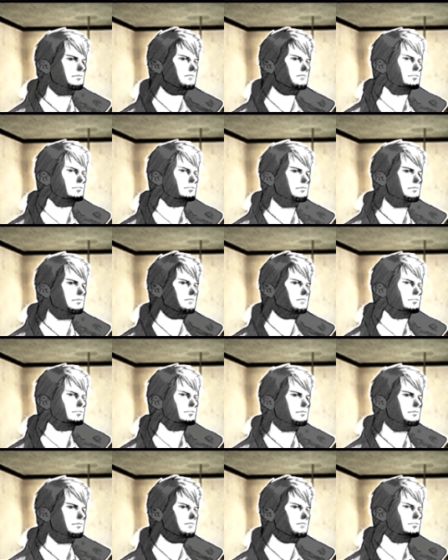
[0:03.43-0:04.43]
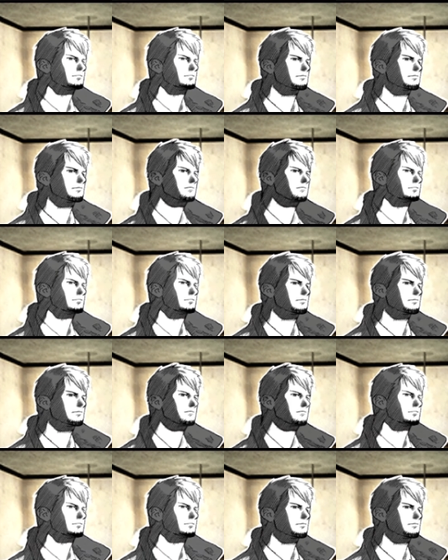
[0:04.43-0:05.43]
Hotel Dusk's art style
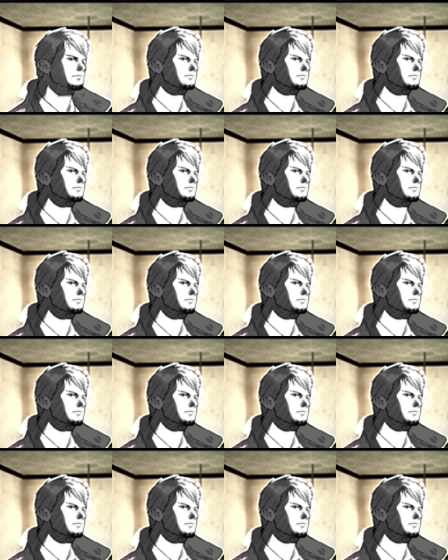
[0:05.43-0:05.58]
and